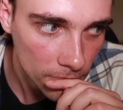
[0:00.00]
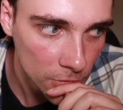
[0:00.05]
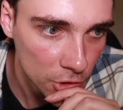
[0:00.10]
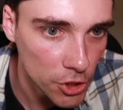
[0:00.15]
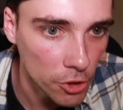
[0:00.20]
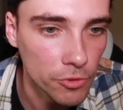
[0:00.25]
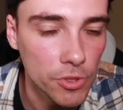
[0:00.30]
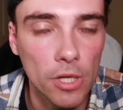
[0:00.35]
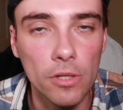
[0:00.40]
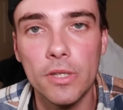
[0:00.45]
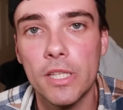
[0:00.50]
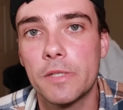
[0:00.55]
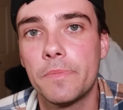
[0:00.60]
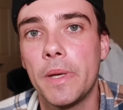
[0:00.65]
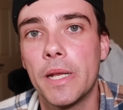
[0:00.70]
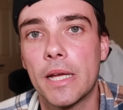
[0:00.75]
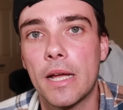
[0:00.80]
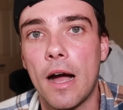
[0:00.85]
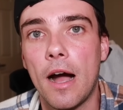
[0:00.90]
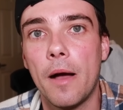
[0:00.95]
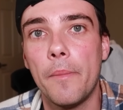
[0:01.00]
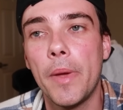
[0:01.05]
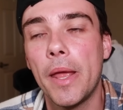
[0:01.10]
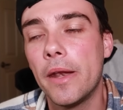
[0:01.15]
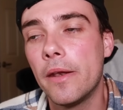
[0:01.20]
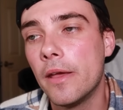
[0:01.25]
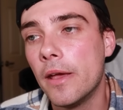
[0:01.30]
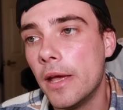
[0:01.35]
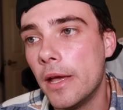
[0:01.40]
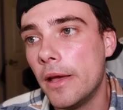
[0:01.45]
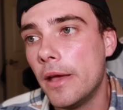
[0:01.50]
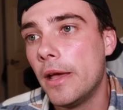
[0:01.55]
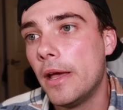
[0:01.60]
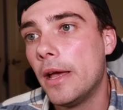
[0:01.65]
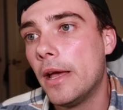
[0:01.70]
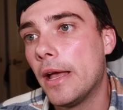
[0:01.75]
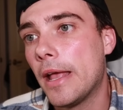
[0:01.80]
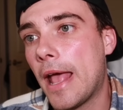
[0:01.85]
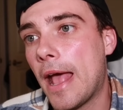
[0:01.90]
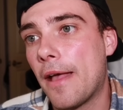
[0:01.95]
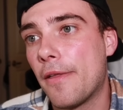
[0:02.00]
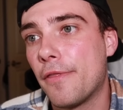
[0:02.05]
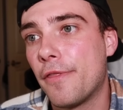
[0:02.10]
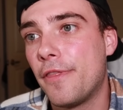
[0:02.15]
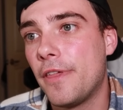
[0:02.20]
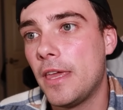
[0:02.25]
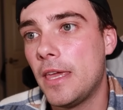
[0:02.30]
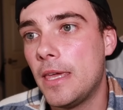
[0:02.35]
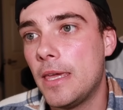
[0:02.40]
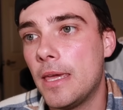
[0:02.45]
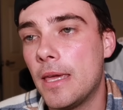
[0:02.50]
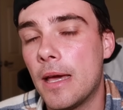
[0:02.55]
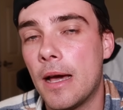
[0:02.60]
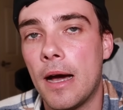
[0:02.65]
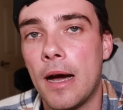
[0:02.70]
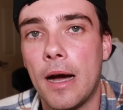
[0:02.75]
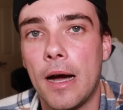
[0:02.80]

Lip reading: Joe Douglas made a comment at the